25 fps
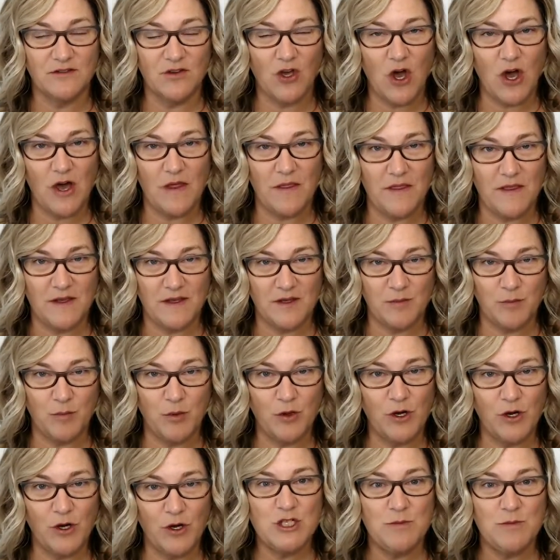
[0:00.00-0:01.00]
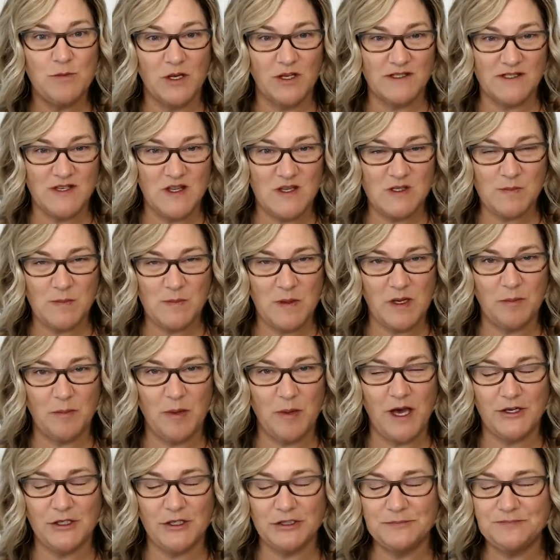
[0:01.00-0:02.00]
on the bridge because of this big
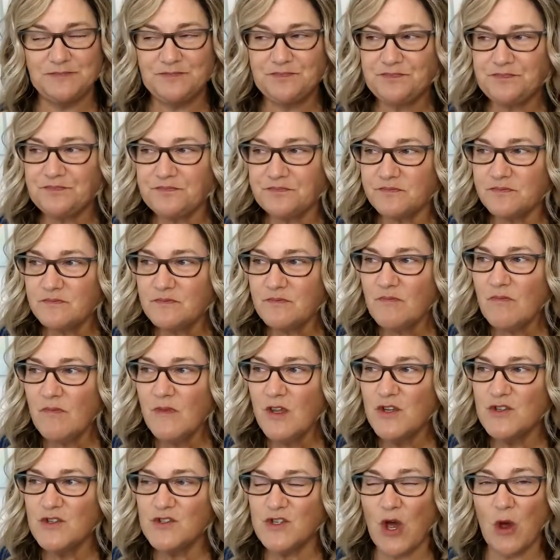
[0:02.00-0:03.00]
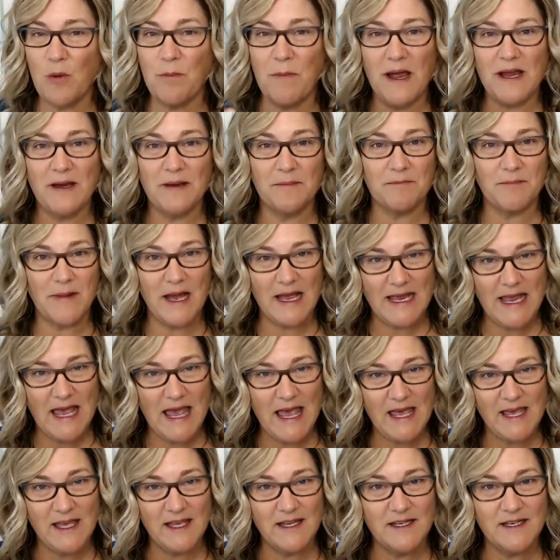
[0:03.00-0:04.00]
puddle. So my
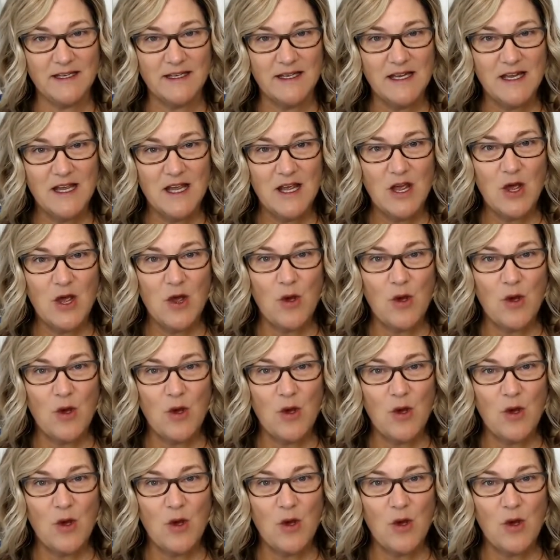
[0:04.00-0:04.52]
head